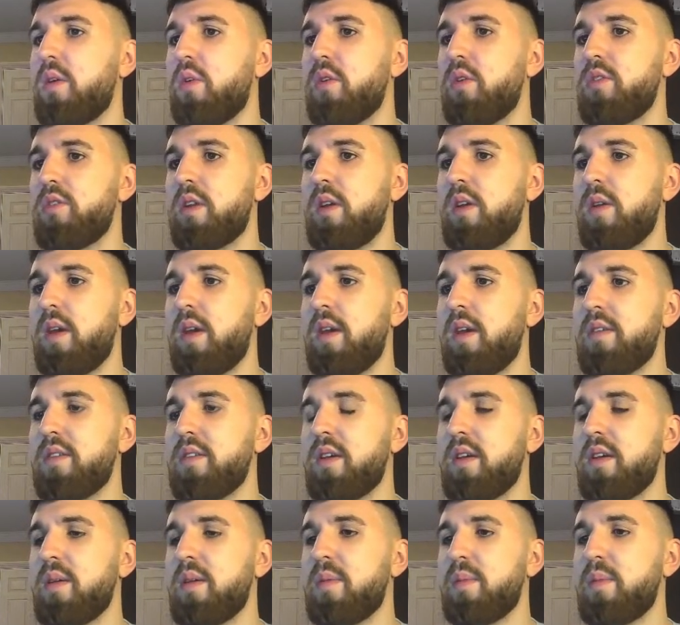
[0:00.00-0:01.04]
anyway, Eze.
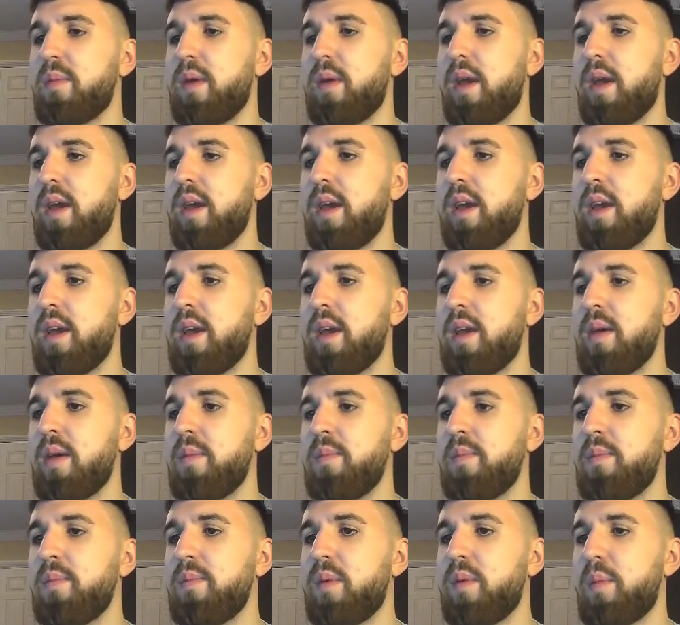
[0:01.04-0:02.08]

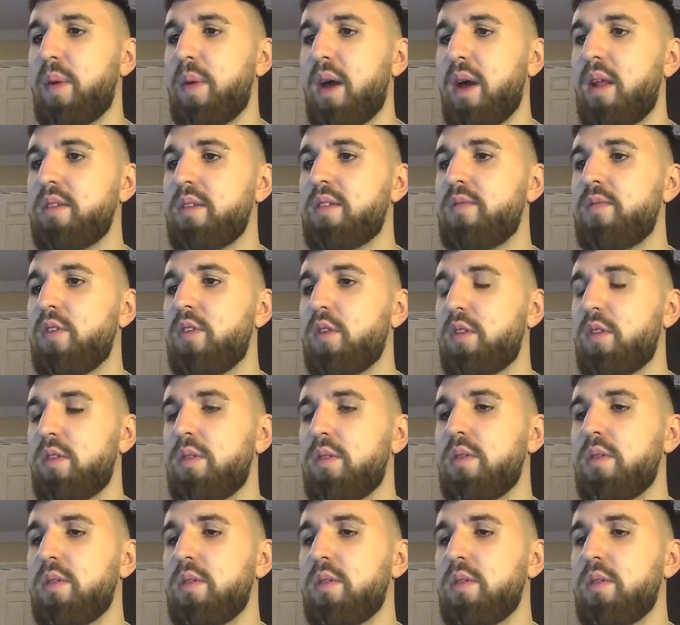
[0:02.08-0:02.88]
But Palace have looked